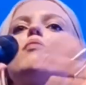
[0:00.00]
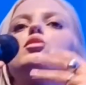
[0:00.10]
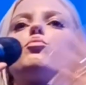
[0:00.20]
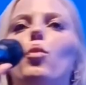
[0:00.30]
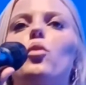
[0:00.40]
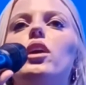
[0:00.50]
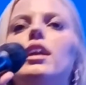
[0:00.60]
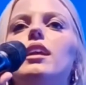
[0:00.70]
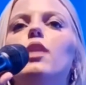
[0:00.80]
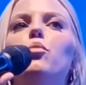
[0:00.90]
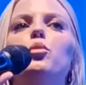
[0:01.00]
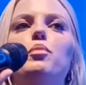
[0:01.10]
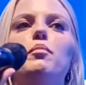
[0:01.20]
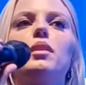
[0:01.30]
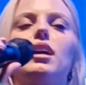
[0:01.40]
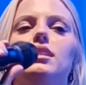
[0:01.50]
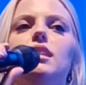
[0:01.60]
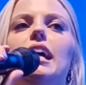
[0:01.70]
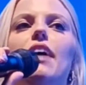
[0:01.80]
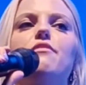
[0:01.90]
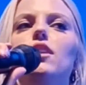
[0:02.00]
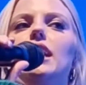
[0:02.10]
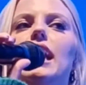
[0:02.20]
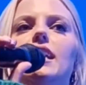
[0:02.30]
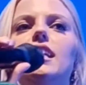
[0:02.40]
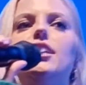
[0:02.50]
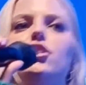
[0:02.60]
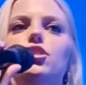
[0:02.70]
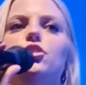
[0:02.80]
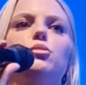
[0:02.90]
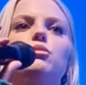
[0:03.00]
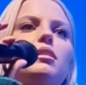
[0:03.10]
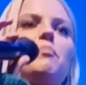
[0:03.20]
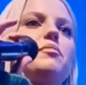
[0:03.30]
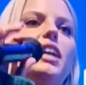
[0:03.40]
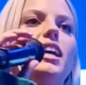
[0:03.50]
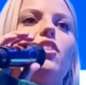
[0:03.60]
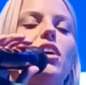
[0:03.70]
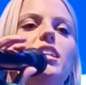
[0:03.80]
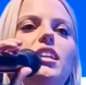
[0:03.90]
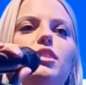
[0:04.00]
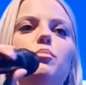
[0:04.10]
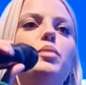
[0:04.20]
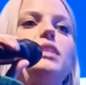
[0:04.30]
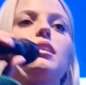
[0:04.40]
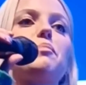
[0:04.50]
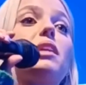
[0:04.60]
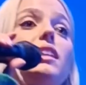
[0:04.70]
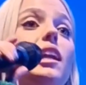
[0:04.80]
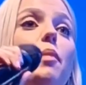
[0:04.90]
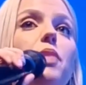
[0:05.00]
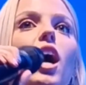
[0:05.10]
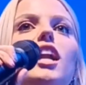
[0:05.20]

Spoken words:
I was worried, it would be because, like, I felt like I needed to do something or I needed to be something that I'm